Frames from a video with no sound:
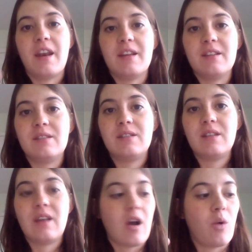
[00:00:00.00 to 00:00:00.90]
is
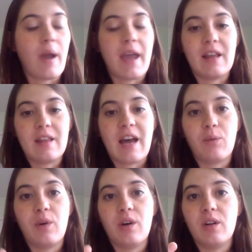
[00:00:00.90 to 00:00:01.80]
a way that
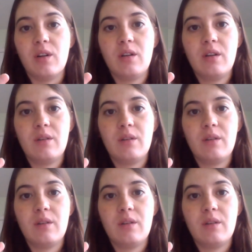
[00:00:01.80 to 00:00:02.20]
will